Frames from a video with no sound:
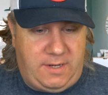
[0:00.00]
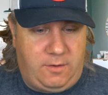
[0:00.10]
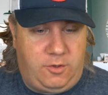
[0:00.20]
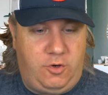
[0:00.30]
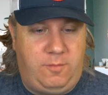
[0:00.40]

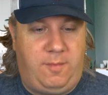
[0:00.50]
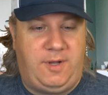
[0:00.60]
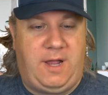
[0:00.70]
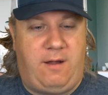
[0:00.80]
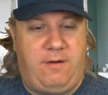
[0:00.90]
Okuma
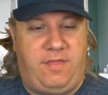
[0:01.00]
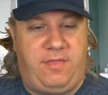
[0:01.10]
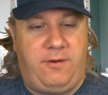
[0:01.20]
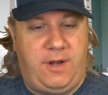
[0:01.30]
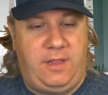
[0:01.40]
Makaira
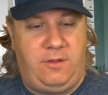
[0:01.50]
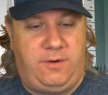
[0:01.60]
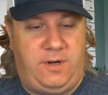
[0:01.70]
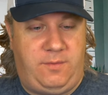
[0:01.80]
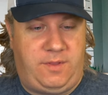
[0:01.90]
thirty,
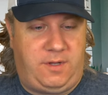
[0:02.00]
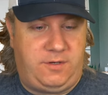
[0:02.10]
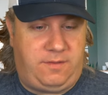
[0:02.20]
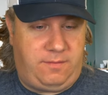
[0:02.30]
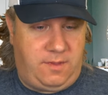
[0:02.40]
loaded it with one
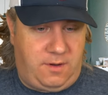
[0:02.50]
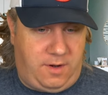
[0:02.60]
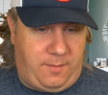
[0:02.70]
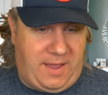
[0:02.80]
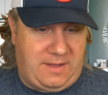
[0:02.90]
hundred
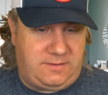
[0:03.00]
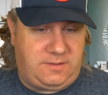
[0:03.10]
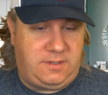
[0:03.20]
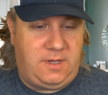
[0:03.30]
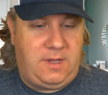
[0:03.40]
thirty
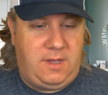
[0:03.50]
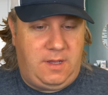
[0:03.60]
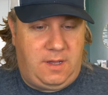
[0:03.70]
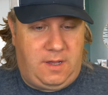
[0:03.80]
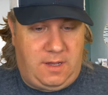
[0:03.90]
pounds
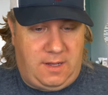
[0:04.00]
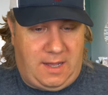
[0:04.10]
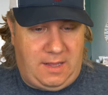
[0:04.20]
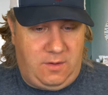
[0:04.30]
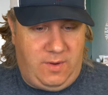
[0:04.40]
uh,
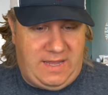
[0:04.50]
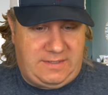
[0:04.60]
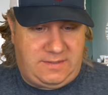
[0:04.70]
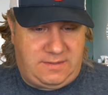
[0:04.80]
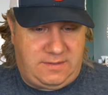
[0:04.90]
hollow
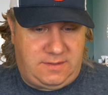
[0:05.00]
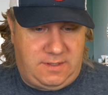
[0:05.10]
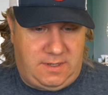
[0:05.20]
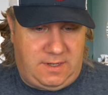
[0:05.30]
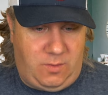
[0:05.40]
ace.
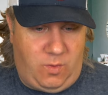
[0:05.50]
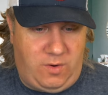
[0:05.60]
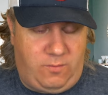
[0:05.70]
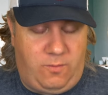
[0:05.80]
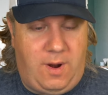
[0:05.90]
Uh, what
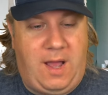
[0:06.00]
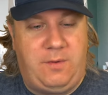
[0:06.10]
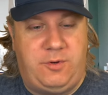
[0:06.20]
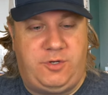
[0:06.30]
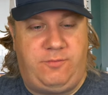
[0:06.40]
rod
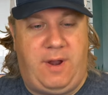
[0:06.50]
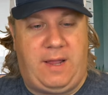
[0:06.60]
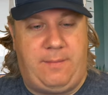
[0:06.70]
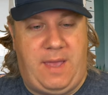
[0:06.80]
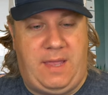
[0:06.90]
would you
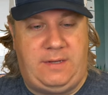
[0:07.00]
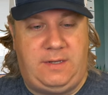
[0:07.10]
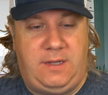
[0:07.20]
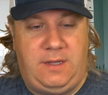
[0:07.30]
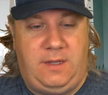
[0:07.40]

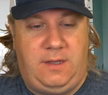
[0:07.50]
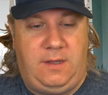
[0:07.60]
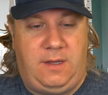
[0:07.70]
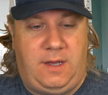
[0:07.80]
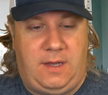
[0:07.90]
recommend?
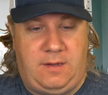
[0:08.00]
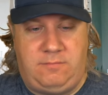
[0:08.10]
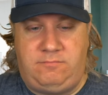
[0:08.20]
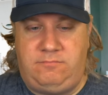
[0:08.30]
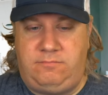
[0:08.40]

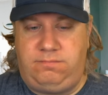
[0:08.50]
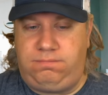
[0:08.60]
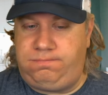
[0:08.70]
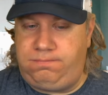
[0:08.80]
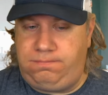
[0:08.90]
Um,
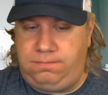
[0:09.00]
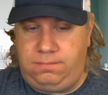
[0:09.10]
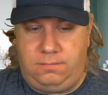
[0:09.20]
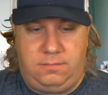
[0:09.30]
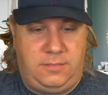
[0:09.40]

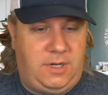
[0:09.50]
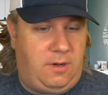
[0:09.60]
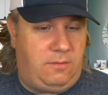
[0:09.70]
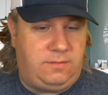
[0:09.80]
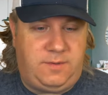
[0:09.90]
you
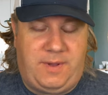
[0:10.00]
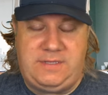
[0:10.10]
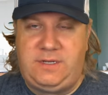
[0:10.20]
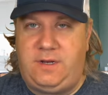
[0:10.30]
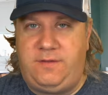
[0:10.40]
know,
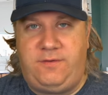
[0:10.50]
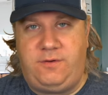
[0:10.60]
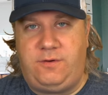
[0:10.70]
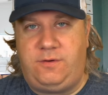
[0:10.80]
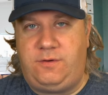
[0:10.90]
depending on if
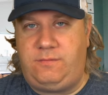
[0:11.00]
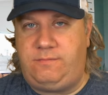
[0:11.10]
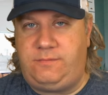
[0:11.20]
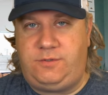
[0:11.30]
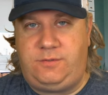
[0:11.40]
you're
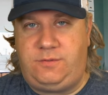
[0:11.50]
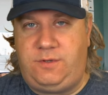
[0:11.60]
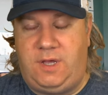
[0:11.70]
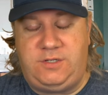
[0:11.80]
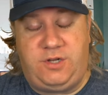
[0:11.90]

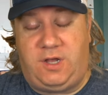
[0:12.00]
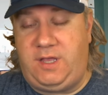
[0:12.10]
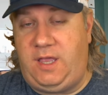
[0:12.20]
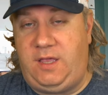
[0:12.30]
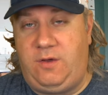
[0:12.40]
uh,
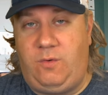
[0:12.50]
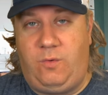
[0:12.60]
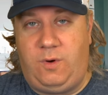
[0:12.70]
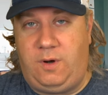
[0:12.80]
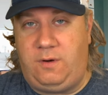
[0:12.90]
chunking
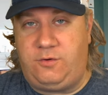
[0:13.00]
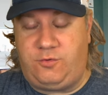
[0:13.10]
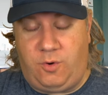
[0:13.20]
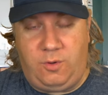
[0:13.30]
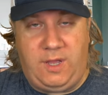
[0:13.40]
or
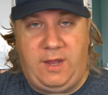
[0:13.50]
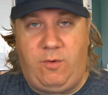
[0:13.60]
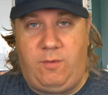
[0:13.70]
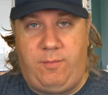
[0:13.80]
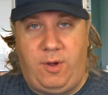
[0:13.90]
trolling
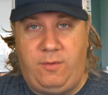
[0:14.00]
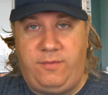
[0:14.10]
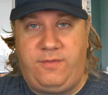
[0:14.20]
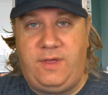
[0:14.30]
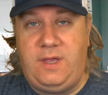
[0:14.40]
or both.